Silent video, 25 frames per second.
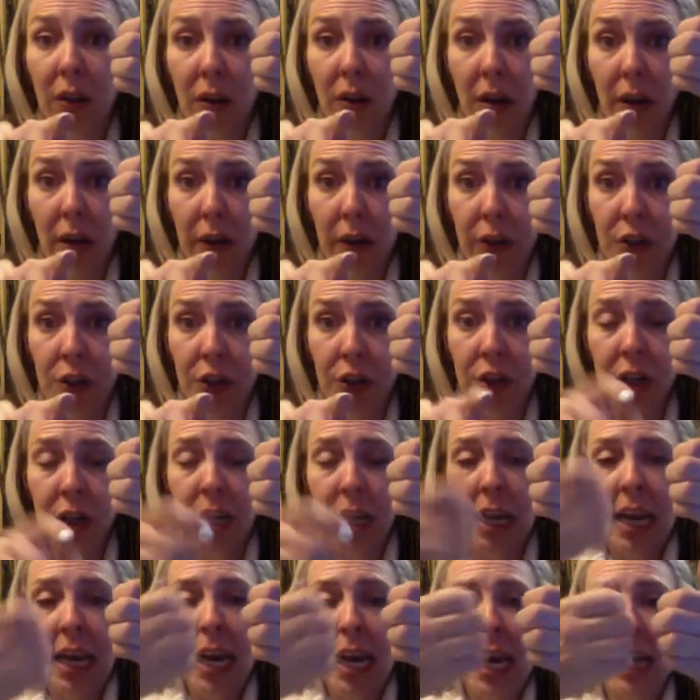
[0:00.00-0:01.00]
arch.
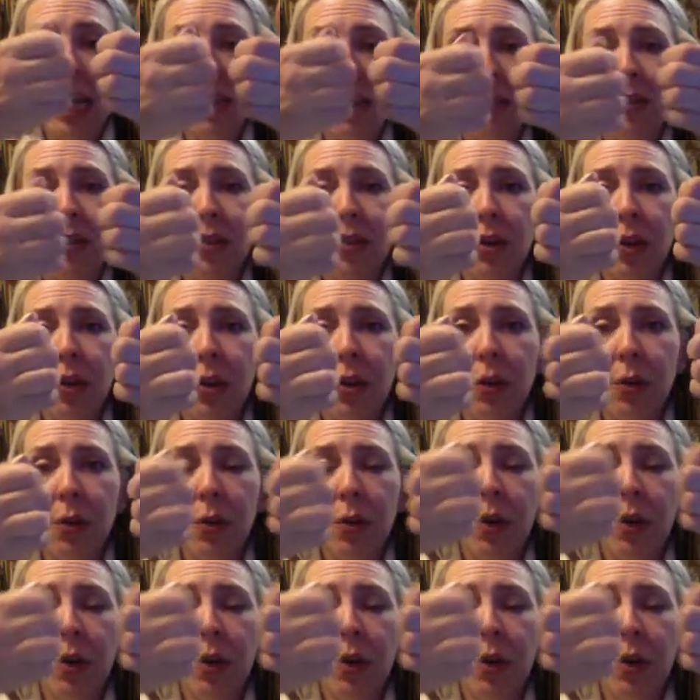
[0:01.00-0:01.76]
And so